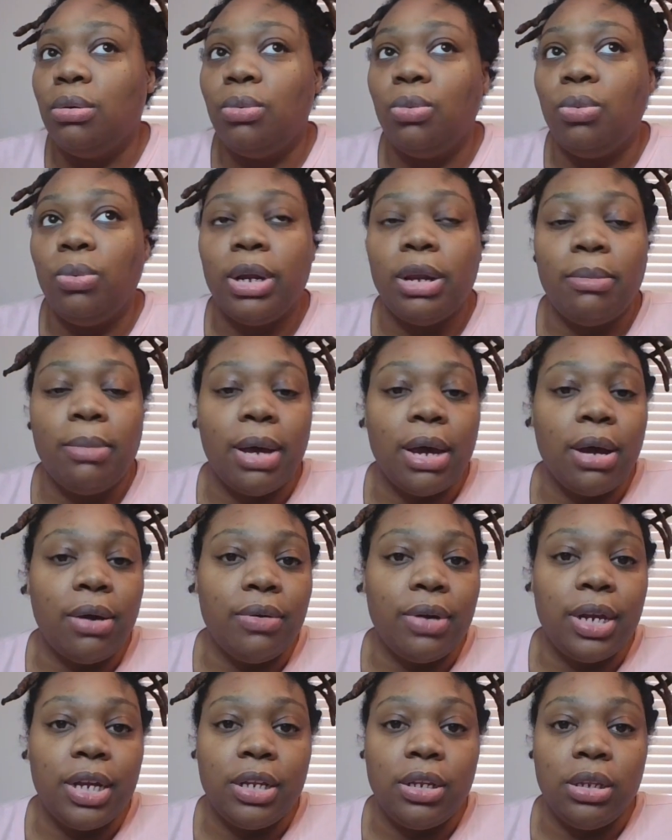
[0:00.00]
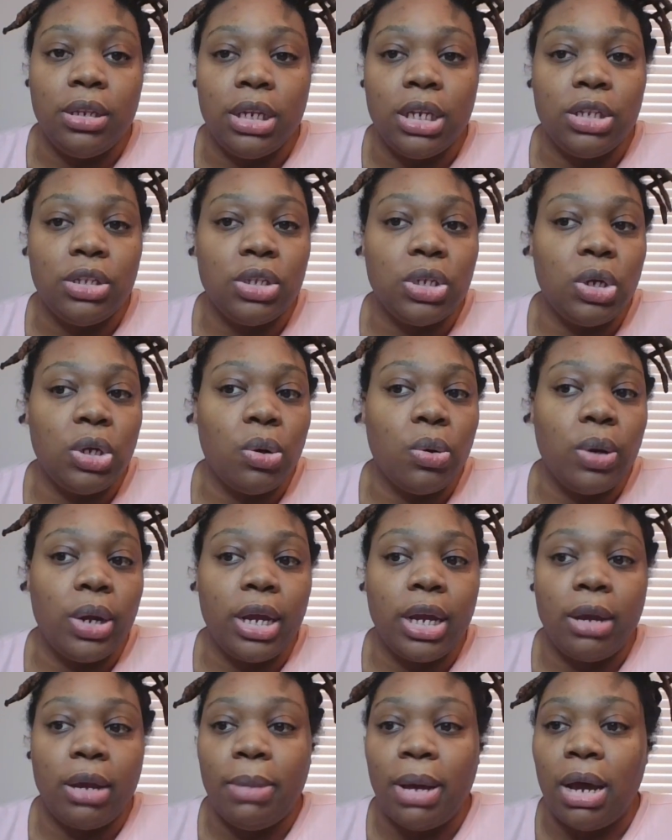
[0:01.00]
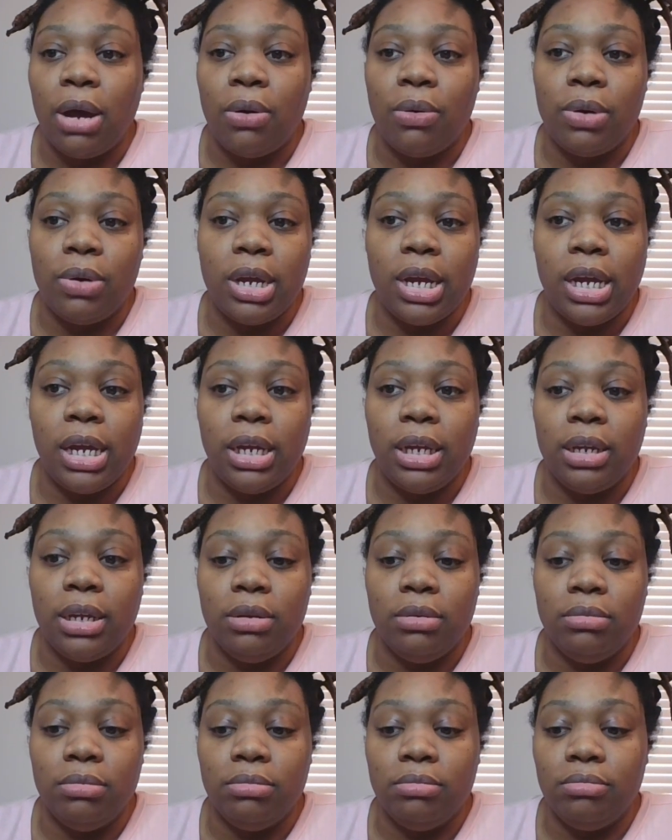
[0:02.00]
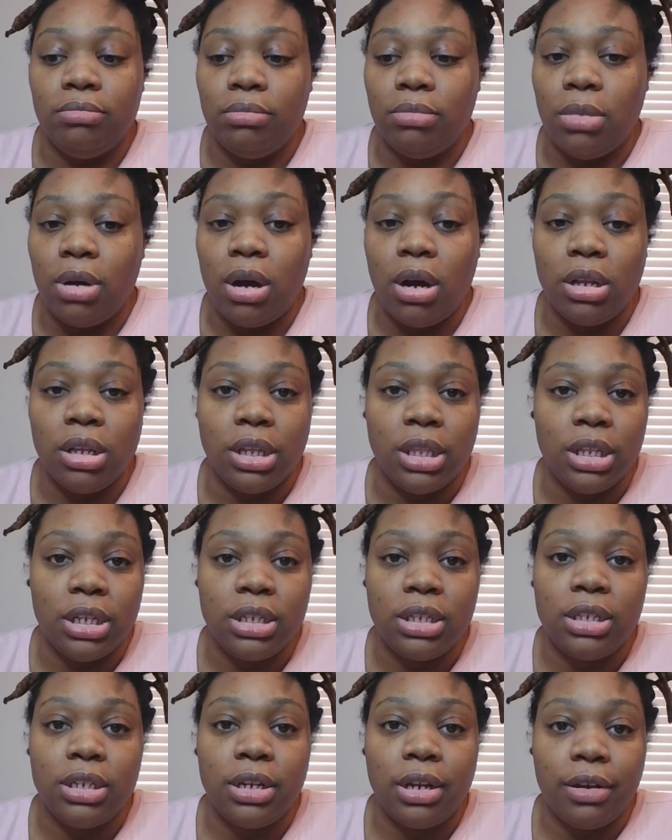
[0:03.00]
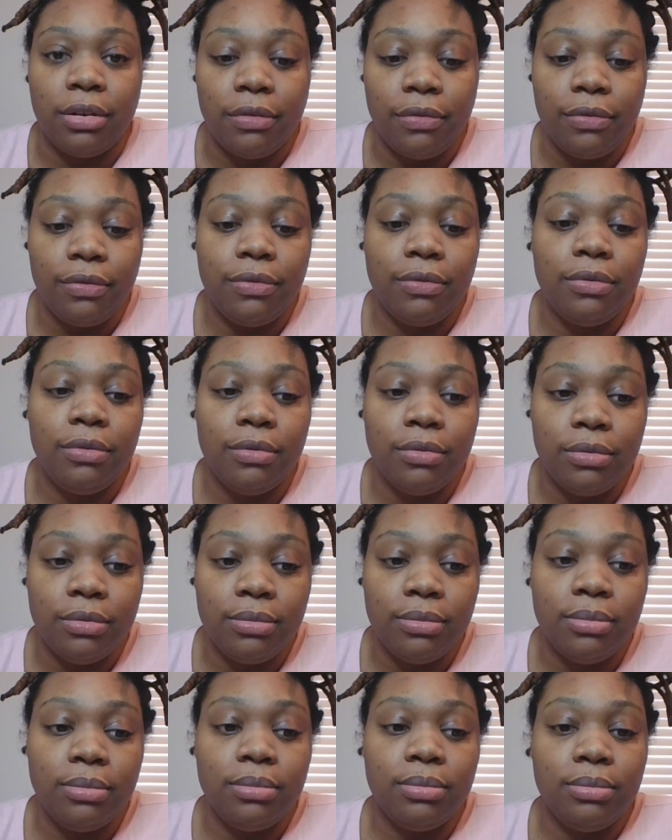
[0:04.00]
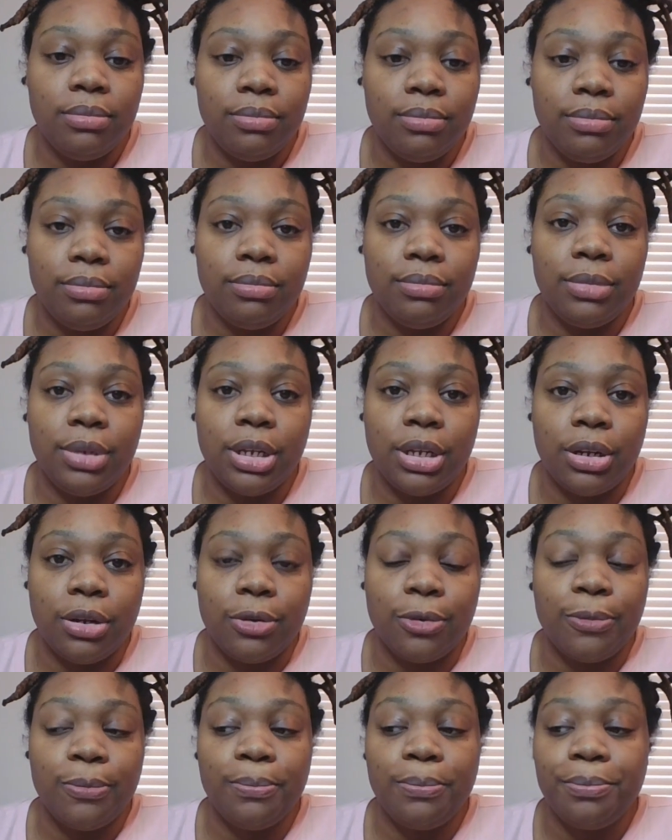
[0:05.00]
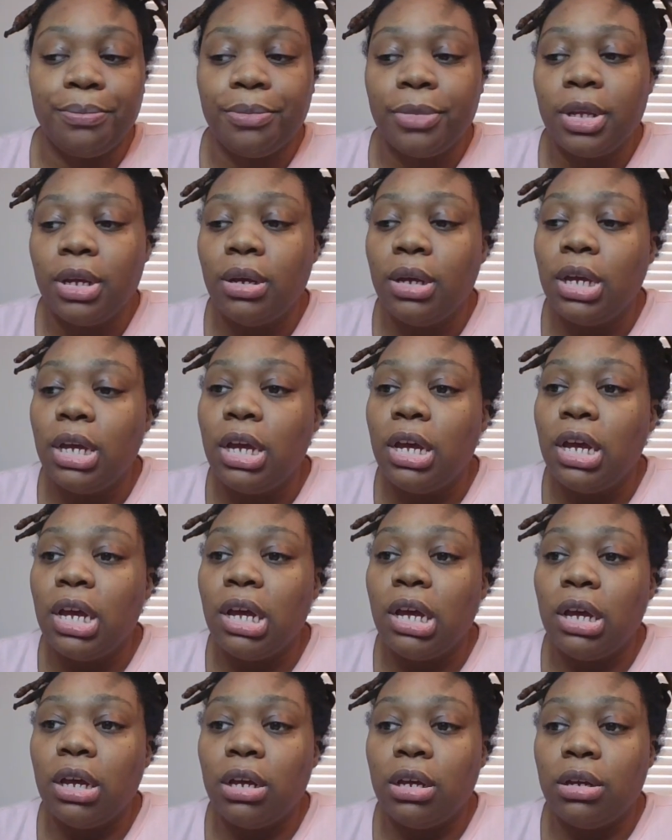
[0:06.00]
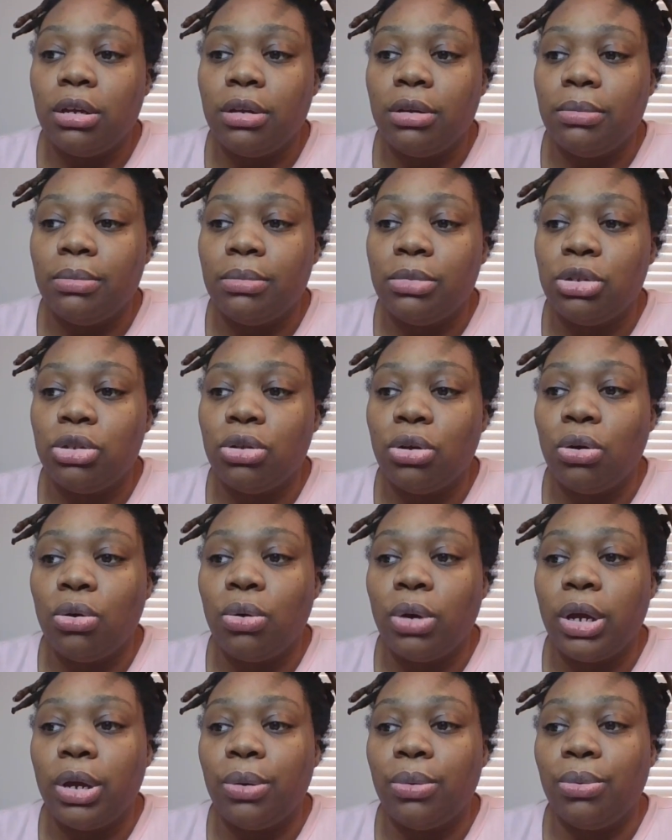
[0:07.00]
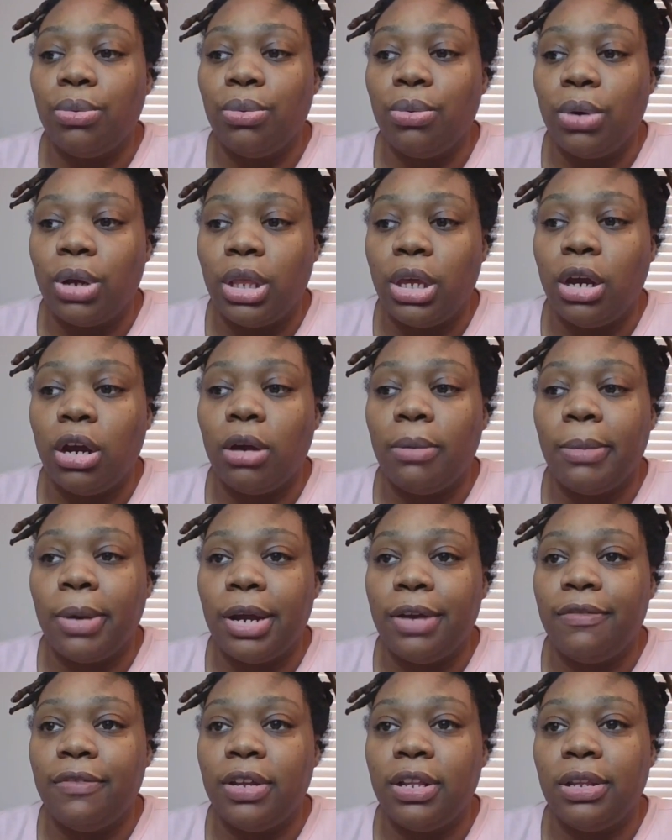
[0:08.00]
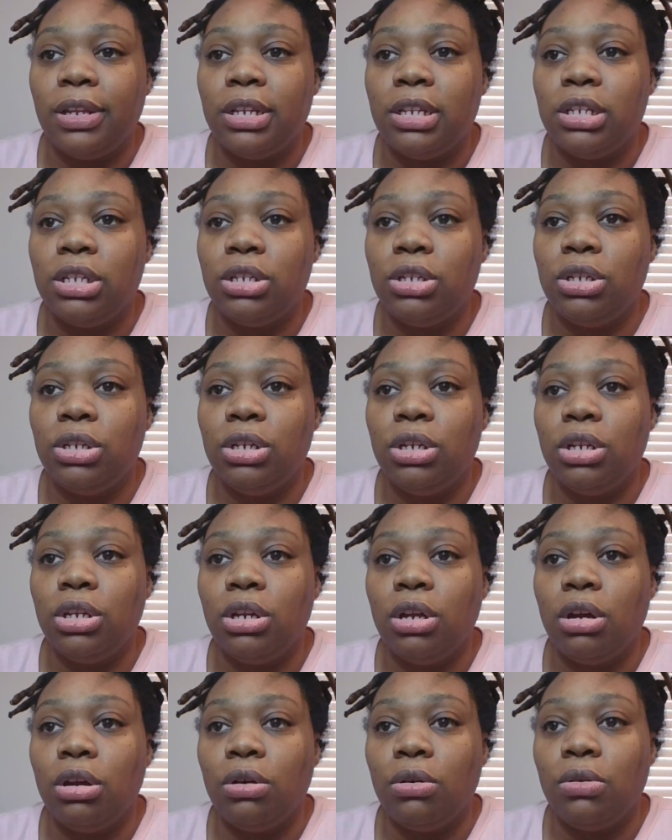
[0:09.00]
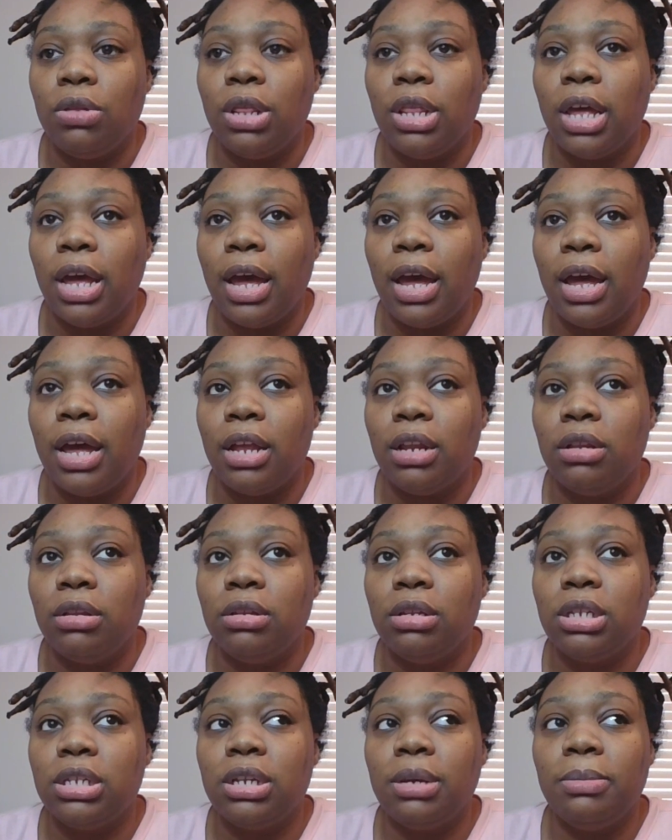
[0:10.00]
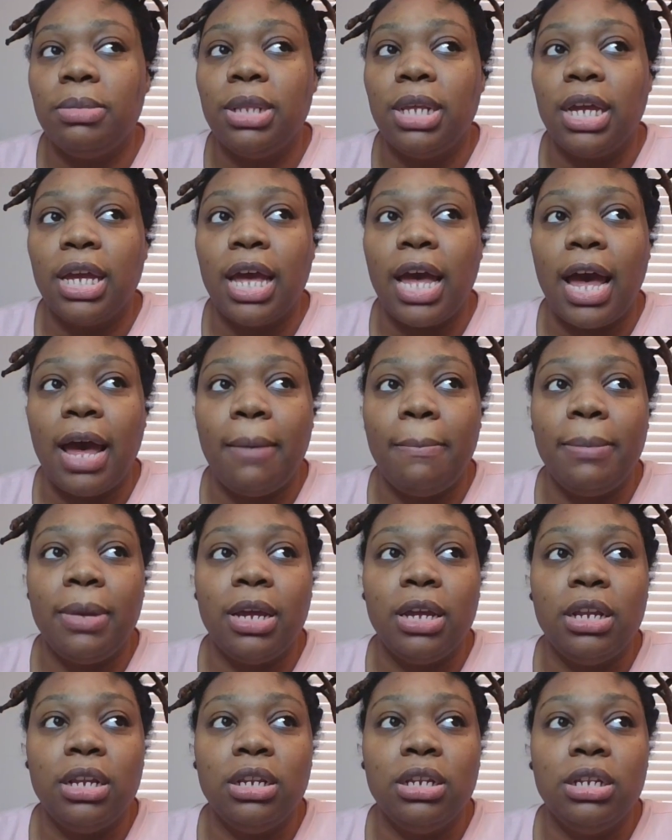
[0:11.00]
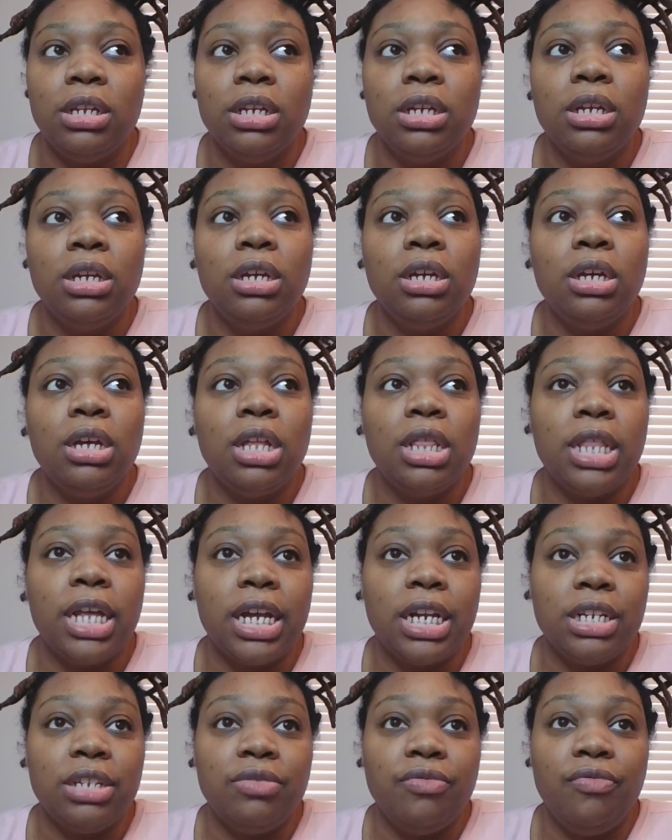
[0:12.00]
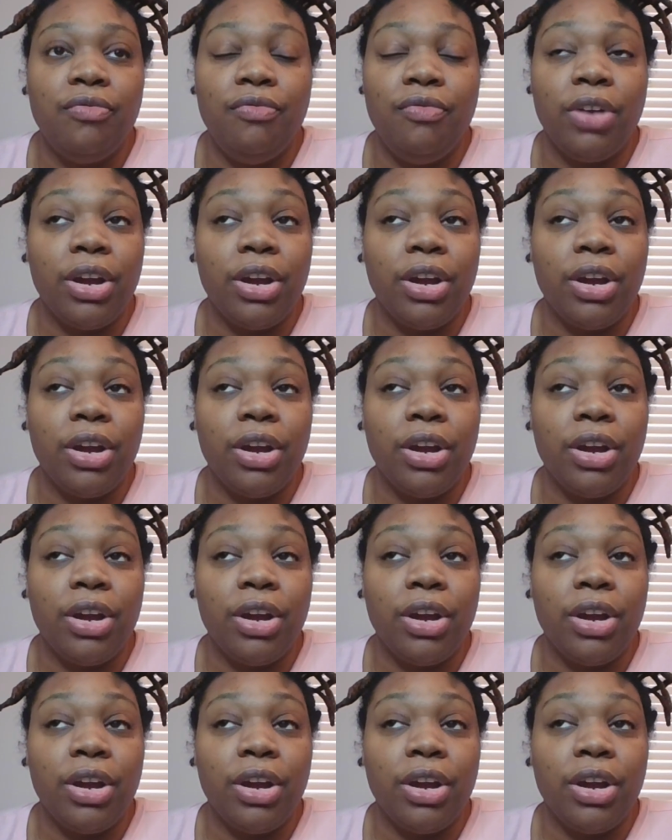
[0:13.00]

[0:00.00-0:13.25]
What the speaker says: went about and is going about and all of this stuff, you know. So it really hurt my feelings to know that something happened that is